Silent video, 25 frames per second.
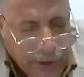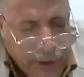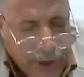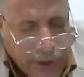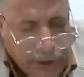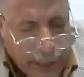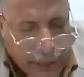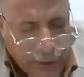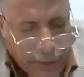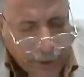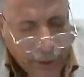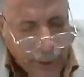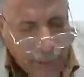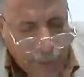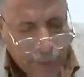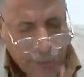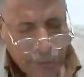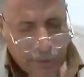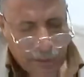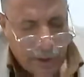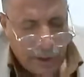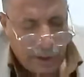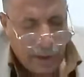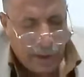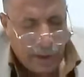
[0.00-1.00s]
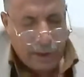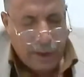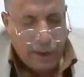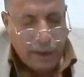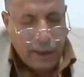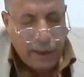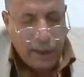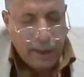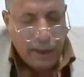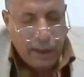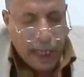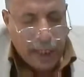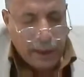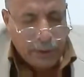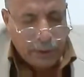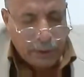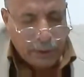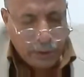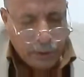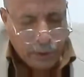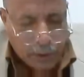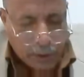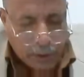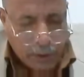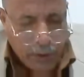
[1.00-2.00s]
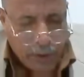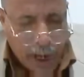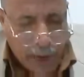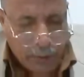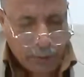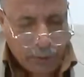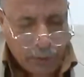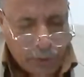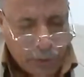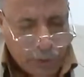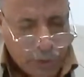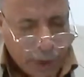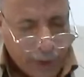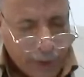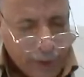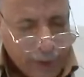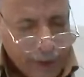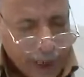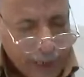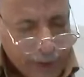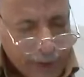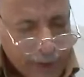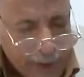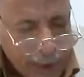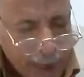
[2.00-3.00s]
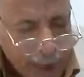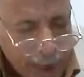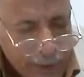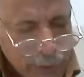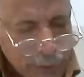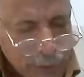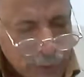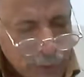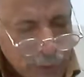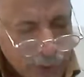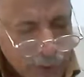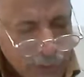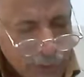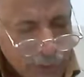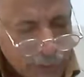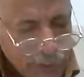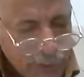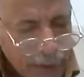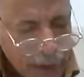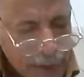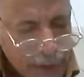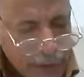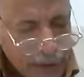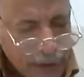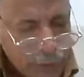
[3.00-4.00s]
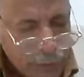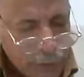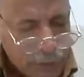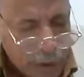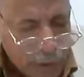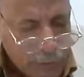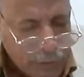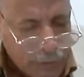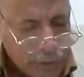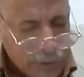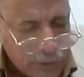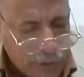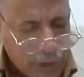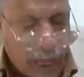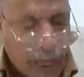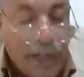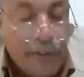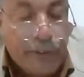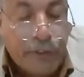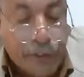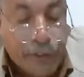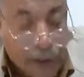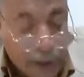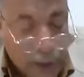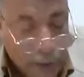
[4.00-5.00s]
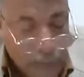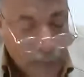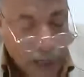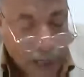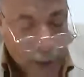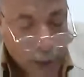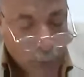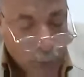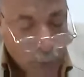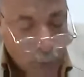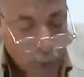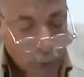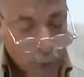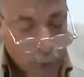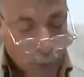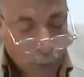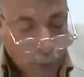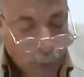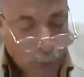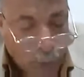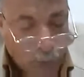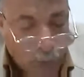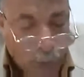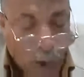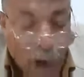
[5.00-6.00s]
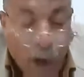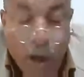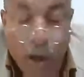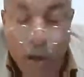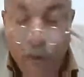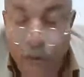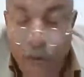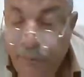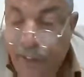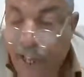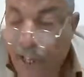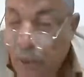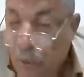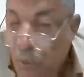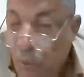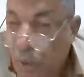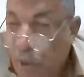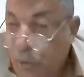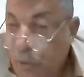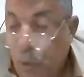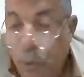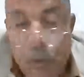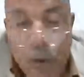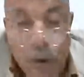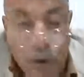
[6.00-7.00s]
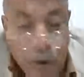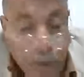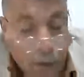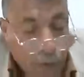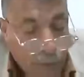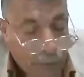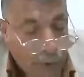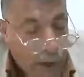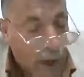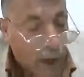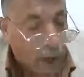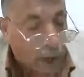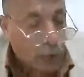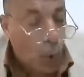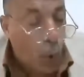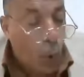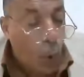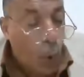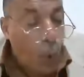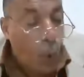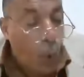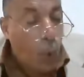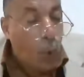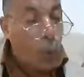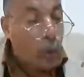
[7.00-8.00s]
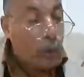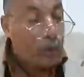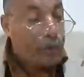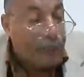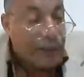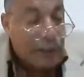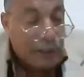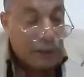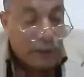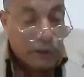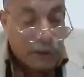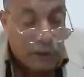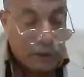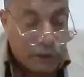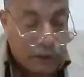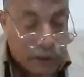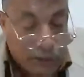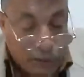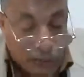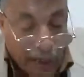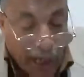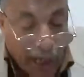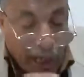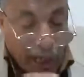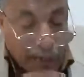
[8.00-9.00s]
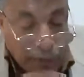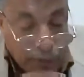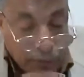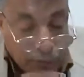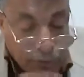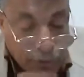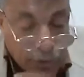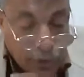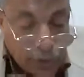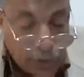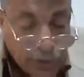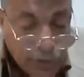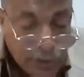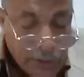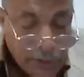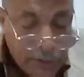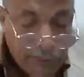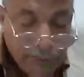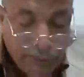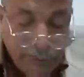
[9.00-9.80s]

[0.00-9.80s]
that attempts describe, study, analyze, justify, interpret, and evaluate a work of art. All these activities